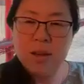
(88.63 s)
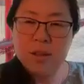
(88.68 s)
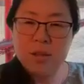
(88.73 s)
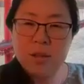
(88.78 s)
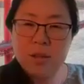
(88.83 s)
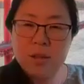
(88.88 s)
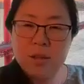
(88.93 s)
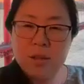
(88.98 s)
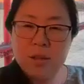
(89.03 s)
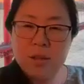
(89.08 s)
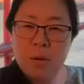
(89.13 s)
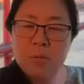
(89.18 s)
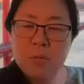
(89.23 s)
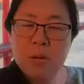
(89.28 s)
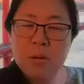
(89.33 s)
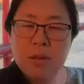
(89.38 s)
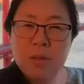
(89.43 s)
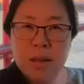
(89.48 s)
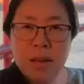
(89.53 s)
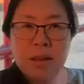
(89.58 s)
So when
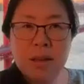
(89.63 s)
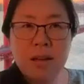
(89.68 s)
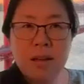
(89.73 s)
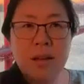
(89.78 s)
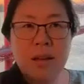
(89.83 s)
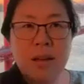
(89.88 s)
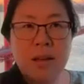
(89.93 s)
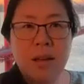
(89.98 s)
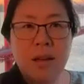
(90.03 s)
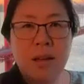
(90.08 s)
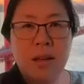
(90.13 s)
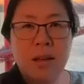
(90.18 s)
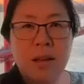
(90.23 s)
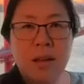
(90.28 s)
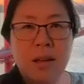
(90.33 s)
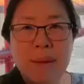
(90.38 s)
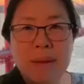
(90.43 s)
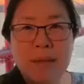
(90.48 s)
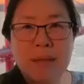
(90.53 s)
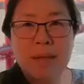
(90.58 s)
we think
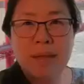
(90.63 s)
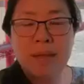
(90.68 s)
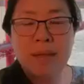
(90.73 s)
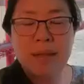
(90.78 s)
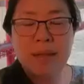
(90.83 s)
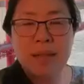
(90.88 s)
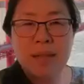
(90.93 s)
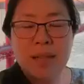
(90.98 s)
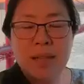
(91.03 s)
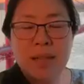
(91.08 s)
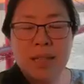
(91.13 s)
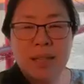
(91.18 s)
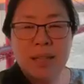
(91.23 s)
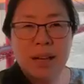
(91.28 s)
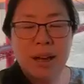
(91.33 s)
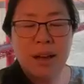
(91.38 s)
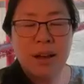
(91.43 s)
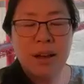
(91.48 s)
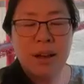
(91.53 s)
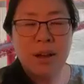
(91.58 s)
climate
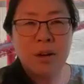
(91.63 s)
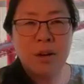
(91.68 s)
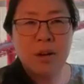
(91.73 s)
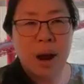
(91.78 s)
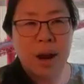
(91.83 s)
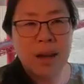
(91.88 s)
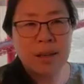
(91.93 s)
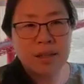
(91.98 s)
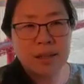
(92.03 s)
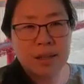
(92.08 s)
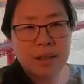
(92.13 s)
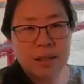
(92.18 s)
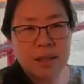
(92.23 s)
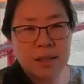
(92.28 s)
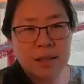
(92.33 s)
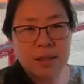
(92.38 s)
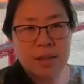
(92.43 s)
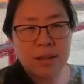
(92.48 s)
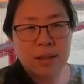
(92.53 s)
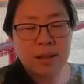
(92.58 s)

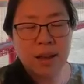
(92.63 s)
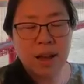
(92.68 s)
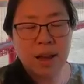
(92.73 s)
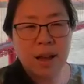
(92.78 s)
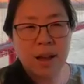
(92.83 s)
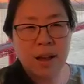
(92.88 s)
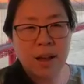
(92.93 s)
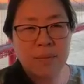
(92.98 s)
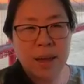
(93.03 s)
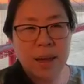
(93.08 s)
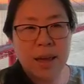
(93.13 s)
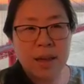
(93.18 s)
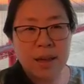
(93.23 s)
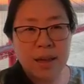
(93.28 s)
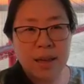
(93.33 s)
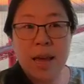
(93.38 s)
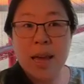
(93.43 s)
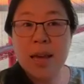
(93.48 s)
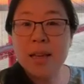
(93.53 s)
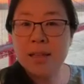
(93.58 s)
crisis,
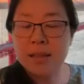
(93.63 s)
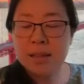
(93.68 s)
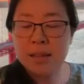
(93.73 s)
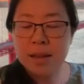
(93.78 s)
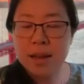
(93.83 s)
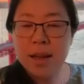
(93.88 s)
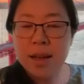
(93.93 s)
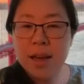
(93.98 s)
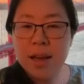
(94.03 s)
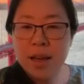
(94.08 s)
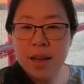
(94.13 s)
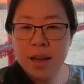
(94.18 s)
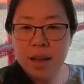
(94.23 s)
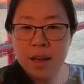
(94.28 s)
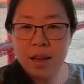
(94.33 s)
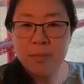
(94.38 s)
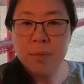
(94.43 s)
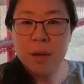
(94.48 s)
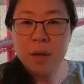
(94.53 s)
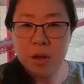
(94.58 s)
it is,
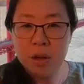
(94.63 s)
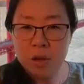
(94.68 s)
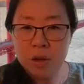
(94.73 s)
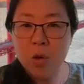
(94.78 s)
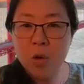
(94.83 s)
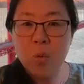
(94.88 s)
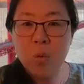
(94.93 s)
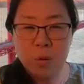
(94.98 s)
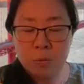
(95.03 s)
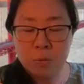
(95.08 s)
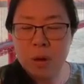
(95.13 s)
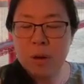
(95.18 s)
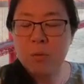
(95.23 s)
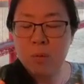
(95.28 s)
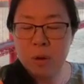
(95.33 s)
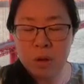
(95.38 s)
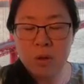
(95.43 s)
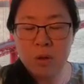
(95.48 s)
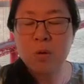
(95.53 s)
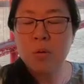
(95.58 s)

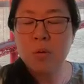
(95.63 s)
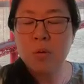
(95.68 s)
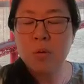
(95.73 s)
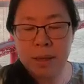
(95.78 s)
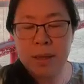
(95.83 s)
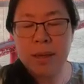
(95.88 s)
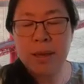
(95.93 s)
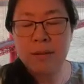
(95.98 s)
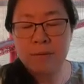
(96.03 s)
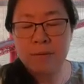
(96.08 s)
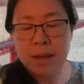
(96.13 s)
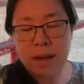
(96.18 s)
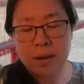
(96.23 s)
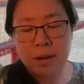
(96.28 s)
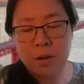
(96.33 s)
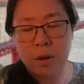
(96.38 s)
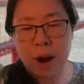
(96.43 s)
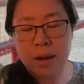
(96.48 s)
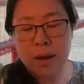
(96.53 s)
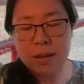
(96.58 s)
we do believe
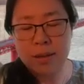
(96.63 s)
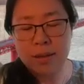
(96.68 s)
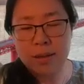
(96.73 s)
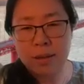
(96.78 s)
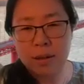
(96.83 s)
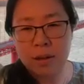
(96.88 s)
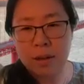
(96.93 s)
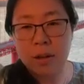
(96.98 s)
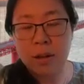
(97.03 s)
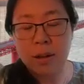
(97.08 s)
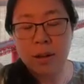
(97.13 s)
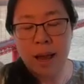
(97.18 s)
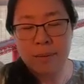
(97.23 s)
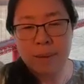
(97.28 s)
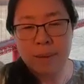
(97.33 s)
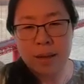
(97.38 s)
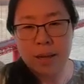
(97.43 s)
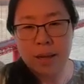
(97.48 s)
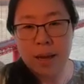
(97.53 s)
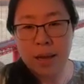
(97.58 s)
that
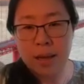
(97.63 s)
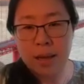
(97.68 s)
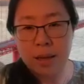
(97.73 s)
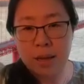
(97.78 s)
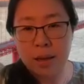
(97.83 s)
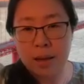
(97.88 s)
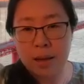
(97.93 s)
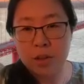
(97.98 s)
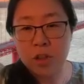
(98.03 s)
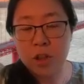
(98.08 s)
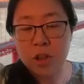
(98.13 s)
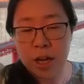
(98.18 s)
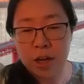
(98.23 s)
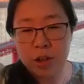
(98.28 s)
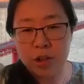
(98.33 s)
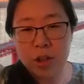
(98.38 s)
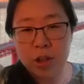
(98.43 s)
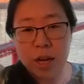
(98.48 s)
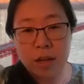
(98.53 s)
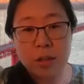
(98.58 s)
climate
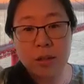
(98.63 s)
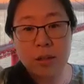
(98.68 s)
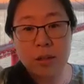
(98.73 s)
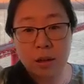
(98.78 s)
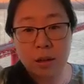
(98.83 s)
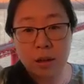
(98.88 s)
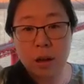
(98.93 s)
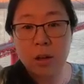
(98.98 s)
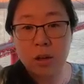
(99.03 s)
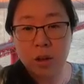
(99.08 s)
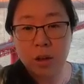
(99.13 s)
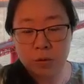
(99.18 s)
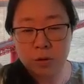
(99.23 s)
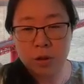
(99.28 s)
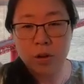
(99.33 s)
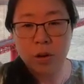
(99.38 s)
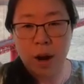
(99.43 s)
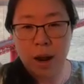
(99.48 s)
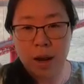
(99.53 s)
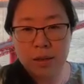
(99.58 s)
change is a
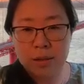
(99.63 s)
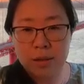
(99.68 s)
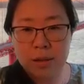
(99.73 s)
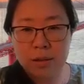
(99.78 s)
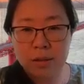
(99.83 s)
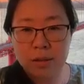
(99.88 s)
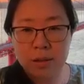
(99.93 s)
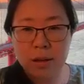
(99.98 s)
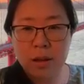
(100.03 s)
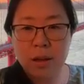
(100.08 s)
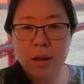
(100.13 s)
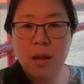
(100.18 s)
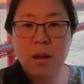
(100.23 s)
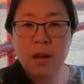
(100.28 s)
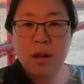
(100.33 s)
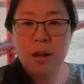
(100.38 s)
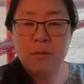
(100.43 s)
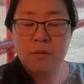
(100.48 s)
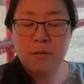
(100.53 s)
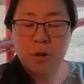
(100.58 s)
huge crisis
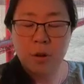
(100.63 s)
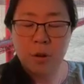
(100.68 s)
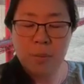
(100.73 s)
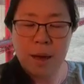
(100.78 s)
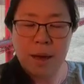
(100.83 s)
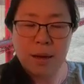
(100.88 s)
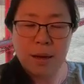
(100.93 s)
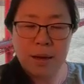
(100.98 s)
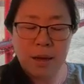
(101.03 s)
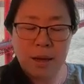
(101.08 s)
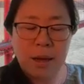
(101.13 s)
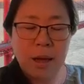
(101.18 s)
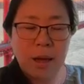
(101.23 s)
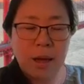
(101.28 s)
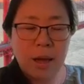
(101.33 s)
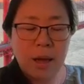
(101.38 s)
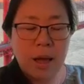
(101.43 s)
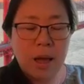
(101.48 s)
for humanity.